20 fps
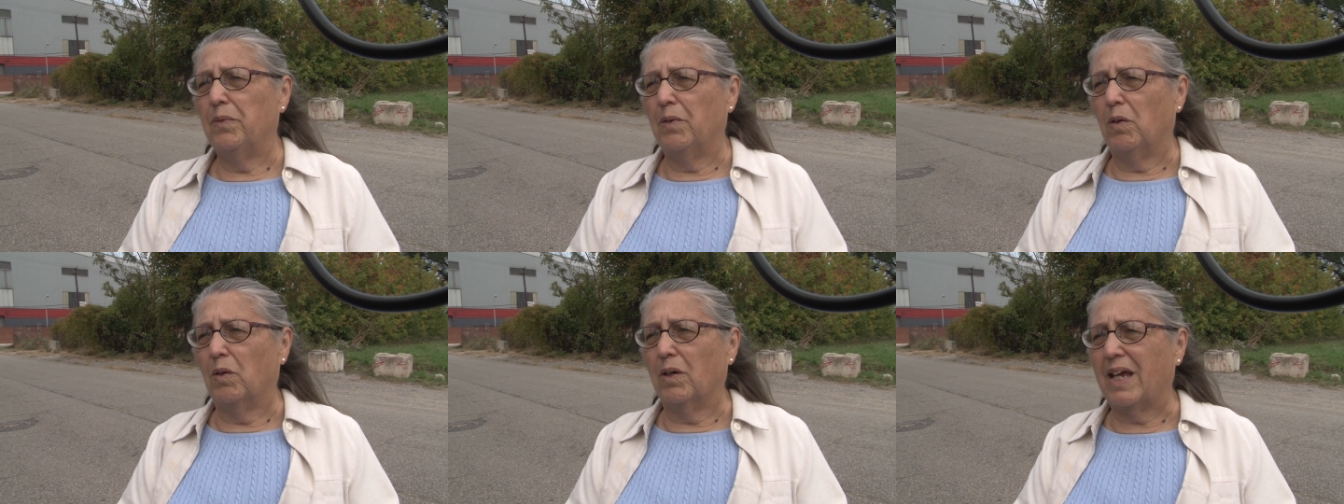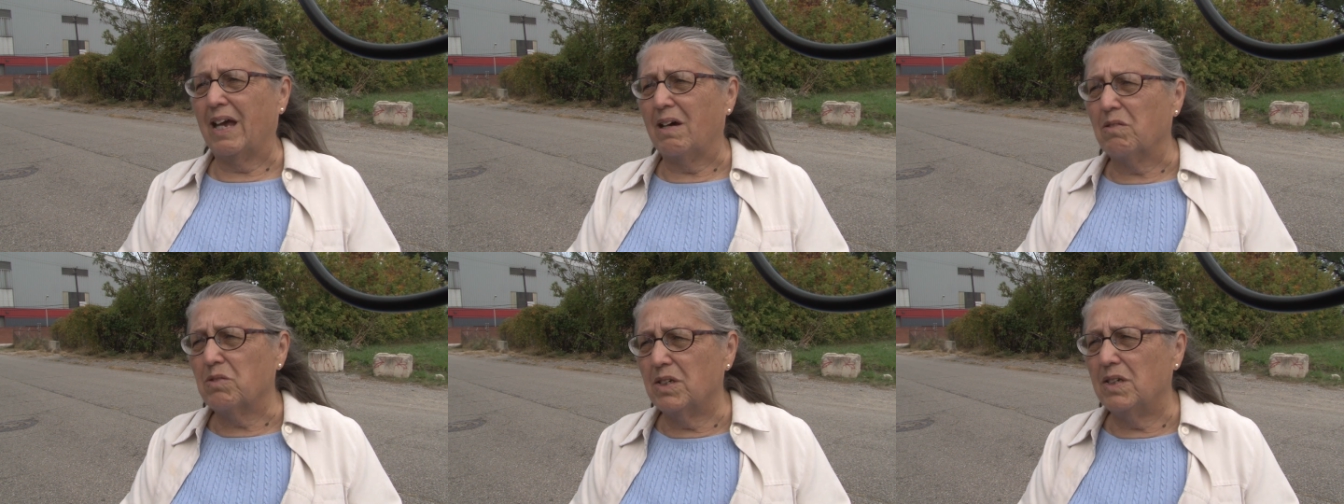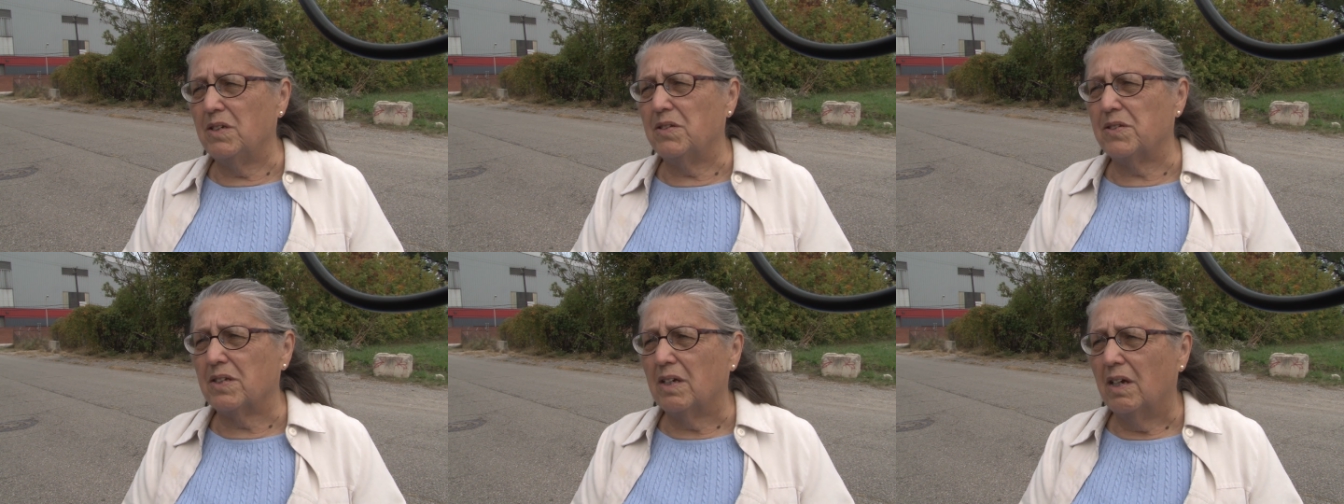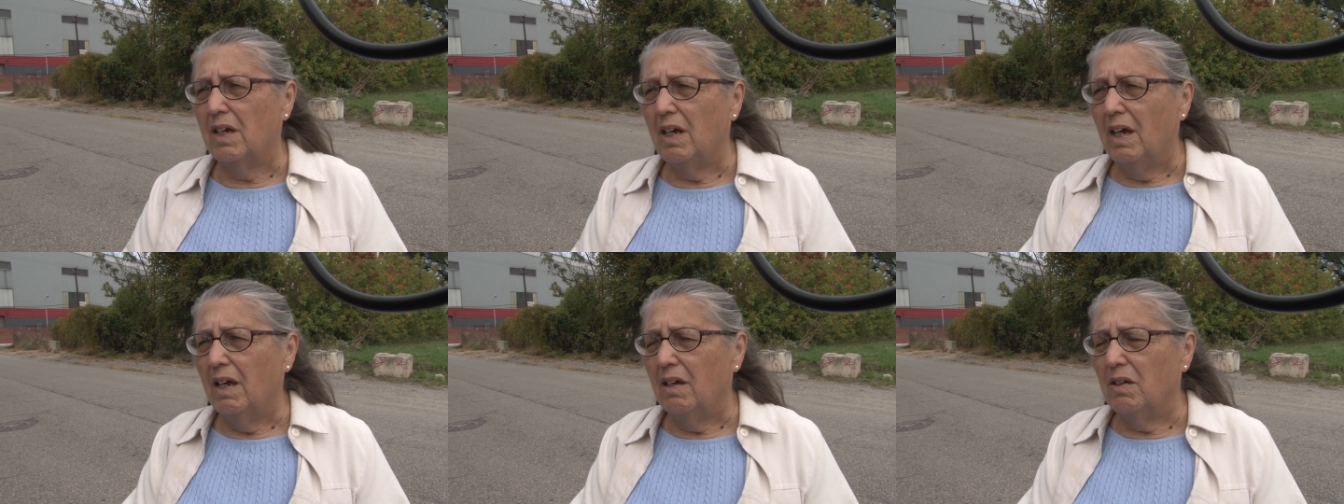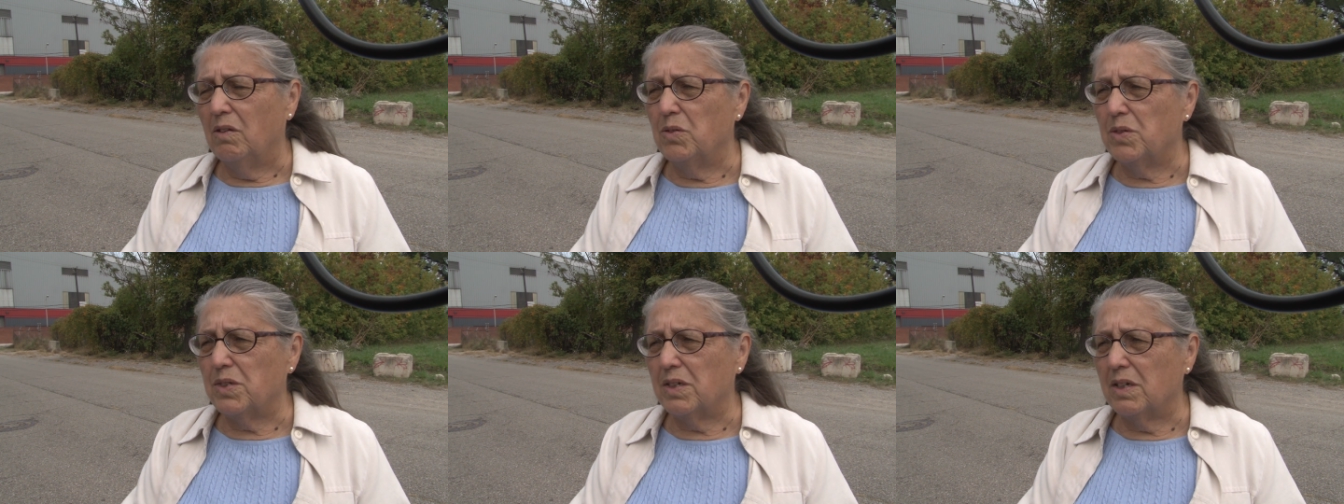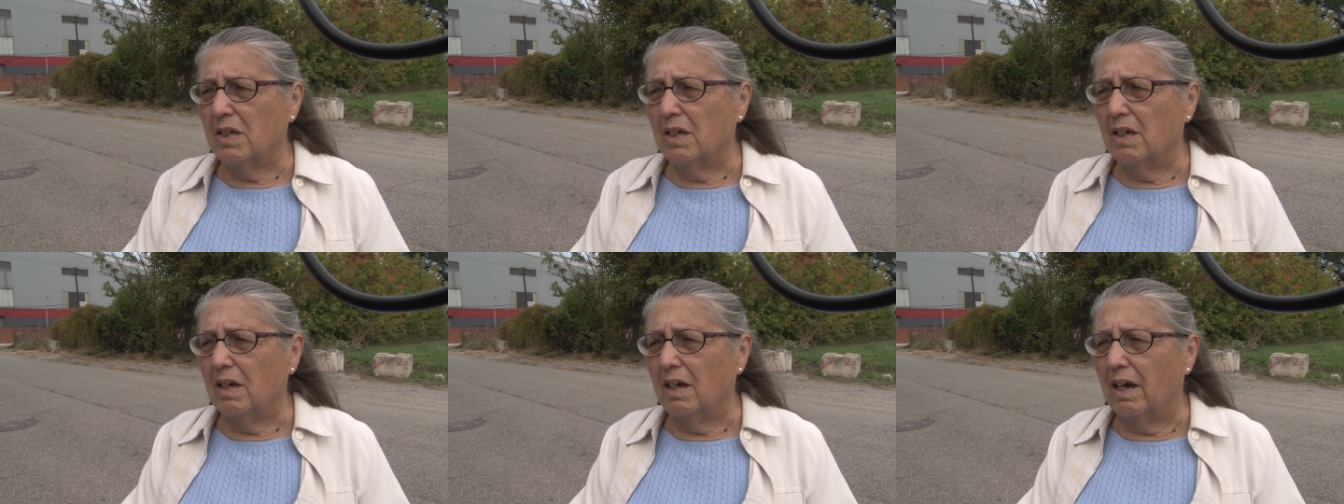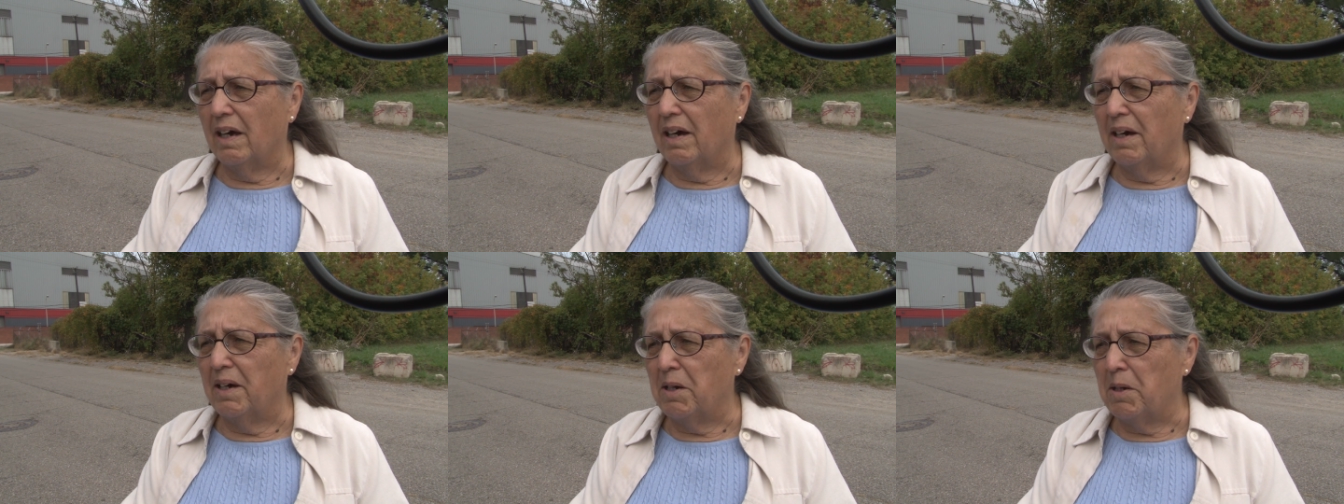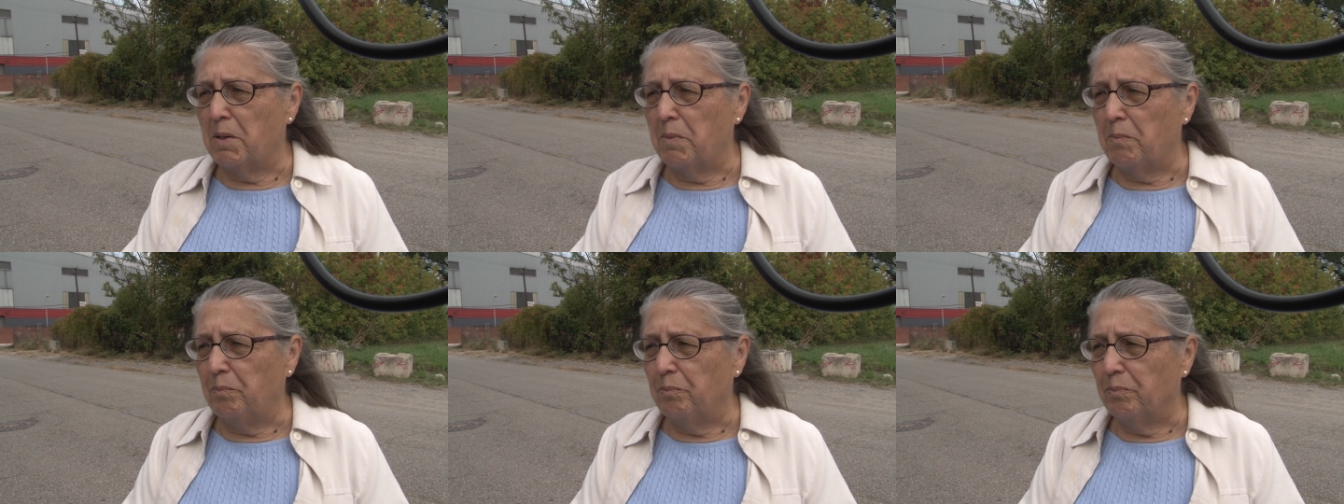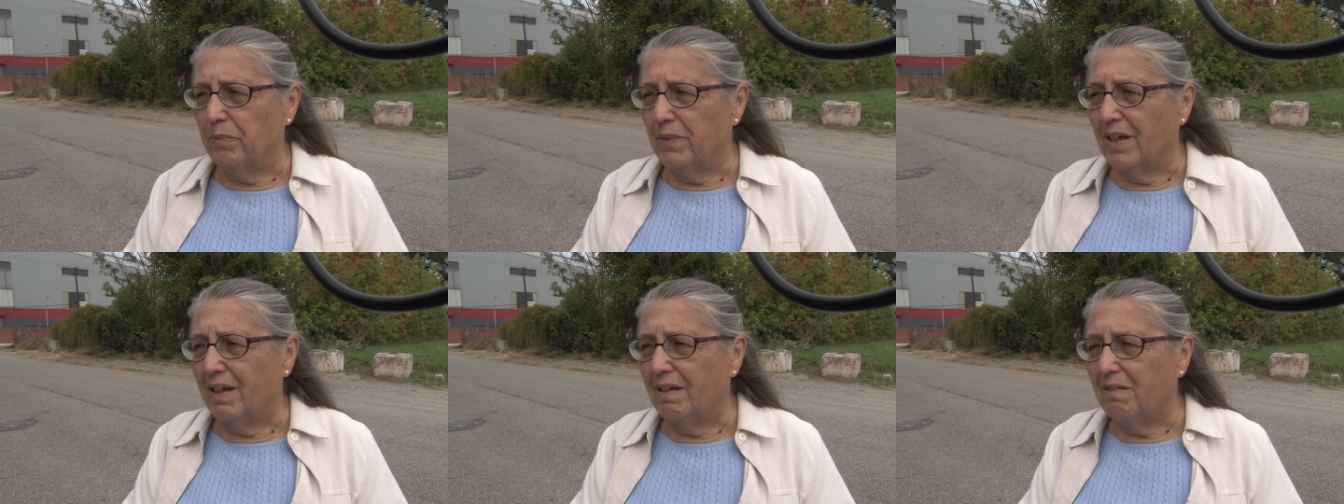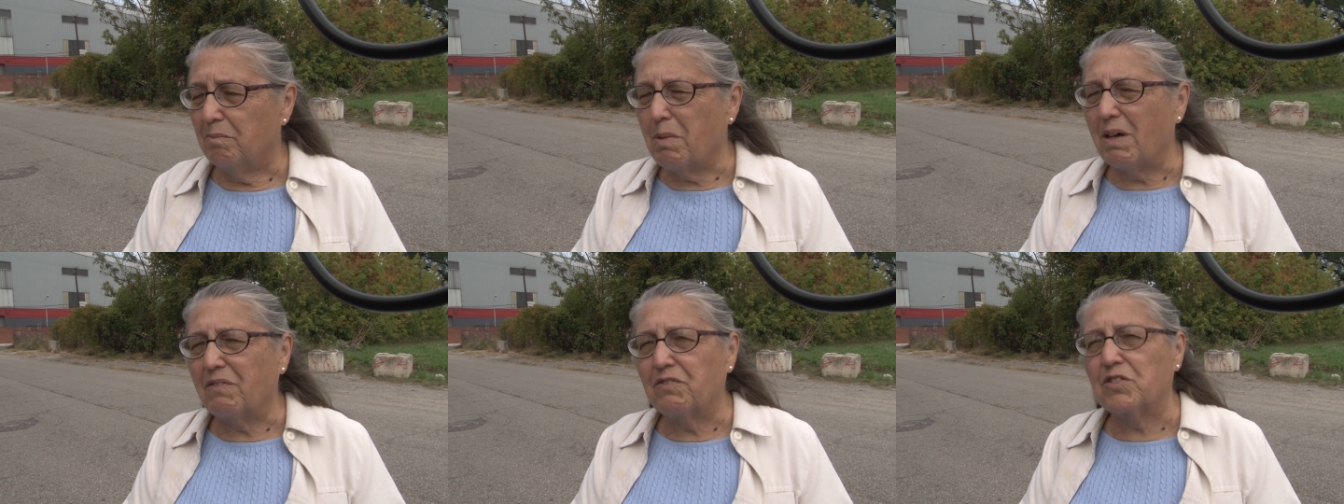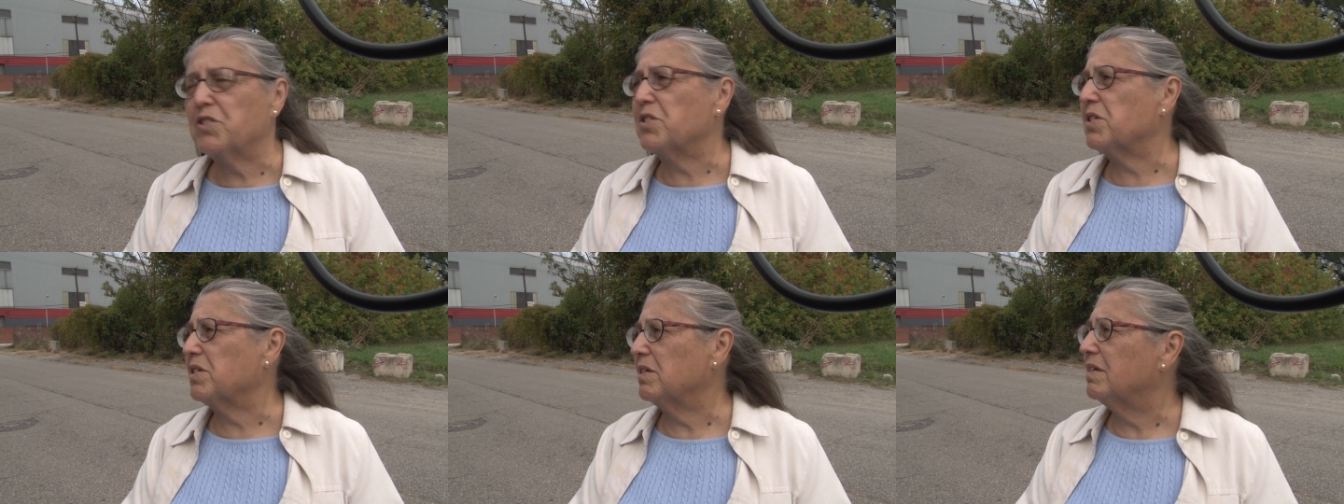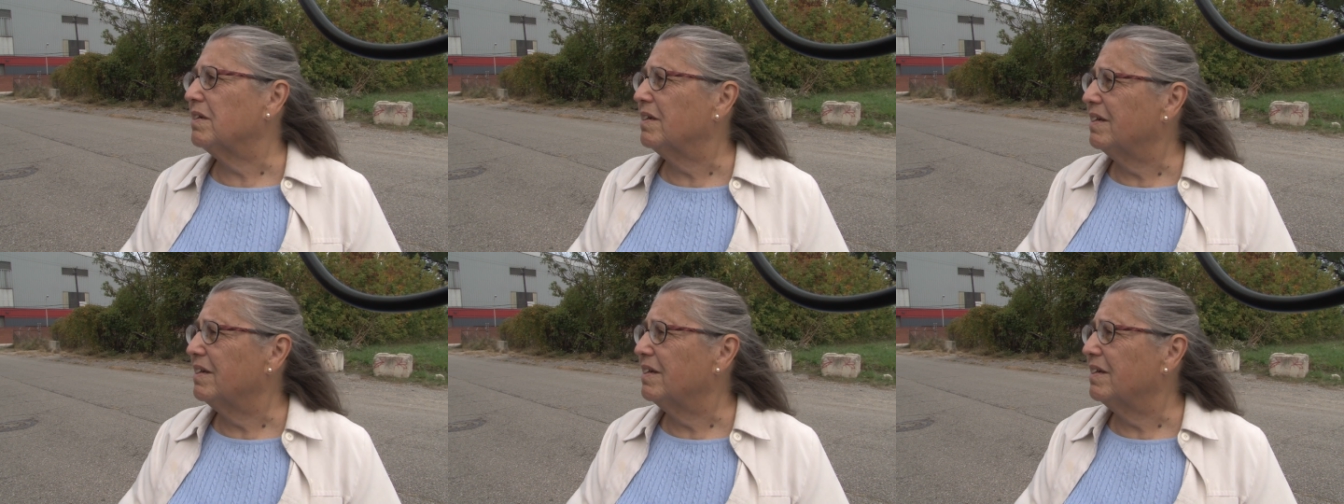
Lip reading: or counties, using buffers,